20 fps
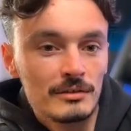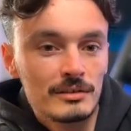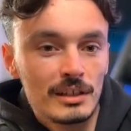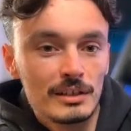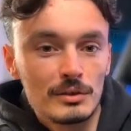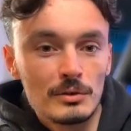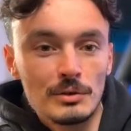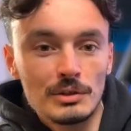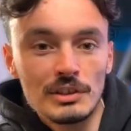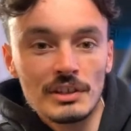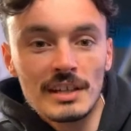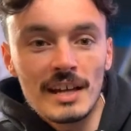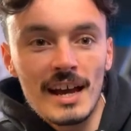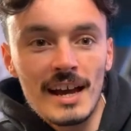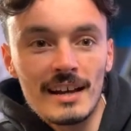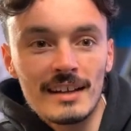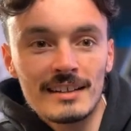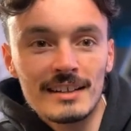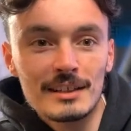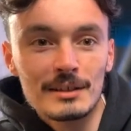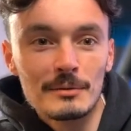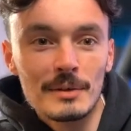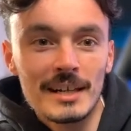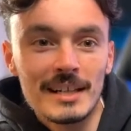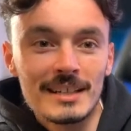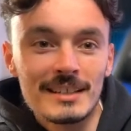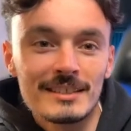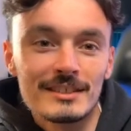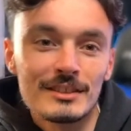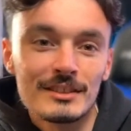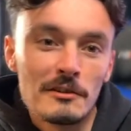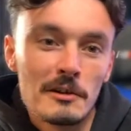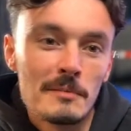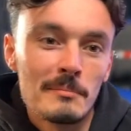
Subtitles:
That's all you get this week. Do you know what I